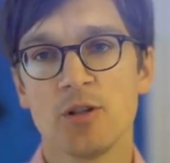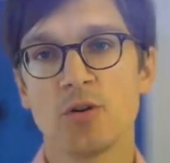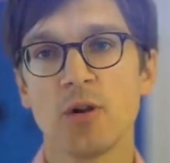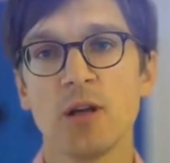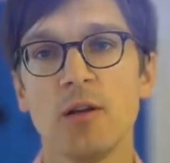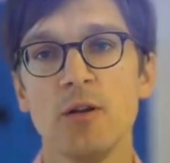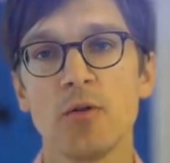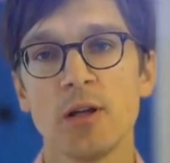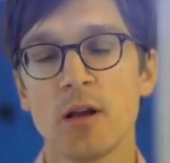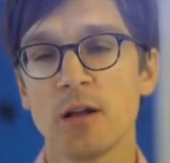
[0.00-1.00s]
so you can, you
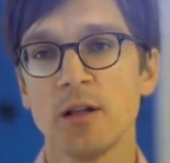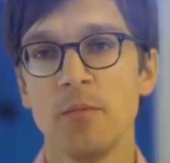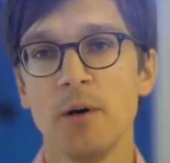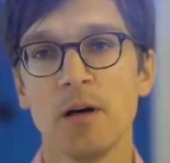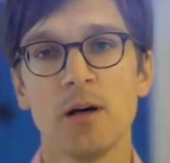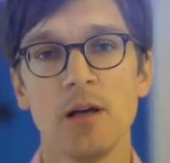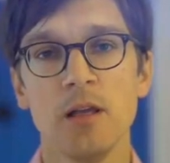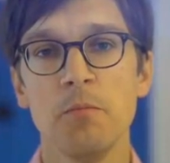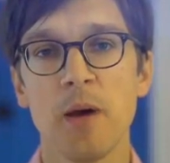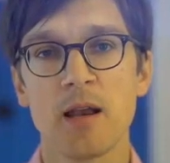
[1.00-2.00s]
can run them uh,
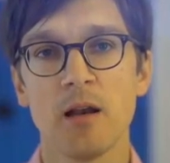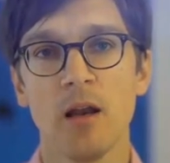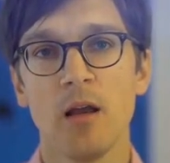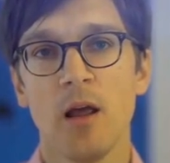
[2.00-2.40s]
in parallel.